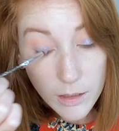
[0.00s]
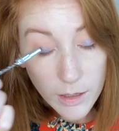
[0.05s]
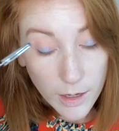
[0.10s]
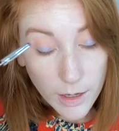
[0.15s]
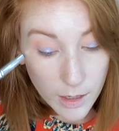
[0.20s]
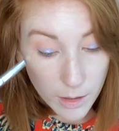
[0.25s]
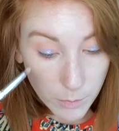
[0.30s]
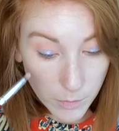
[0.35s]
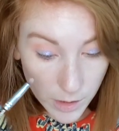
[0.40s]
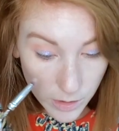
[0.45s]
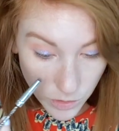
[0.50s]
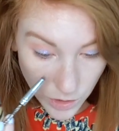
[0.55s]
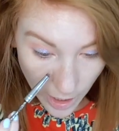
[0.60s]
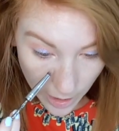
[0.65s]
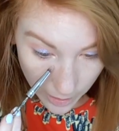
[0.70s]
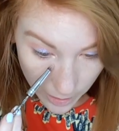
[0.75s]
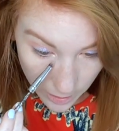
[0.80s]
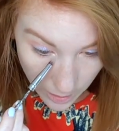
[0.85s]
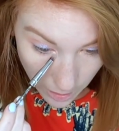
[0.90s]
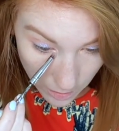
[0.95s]
And I'm gonna drag
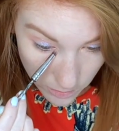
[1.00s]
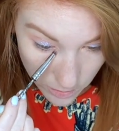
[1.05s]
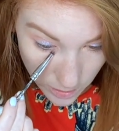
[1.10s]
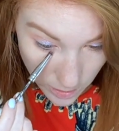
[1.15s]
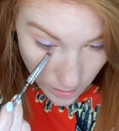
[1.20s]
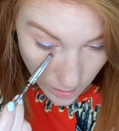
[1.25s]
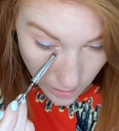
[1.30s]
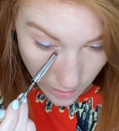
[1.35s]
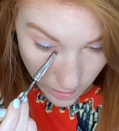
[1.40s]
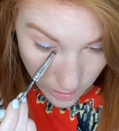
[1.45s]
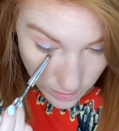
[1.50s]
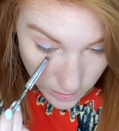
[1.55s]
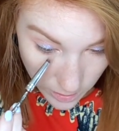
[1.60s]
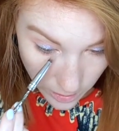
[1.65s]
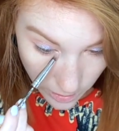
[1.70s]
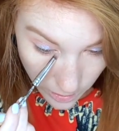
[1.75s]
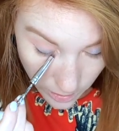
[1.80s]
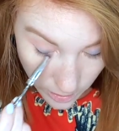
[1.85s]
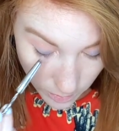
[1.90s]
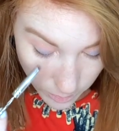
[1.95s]
it down just a
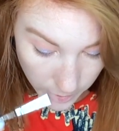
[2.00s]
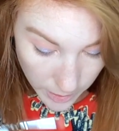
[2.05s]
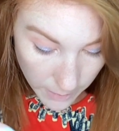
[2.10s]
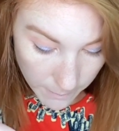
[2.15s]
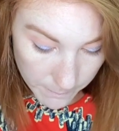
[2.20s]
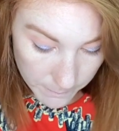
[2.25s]
little bit.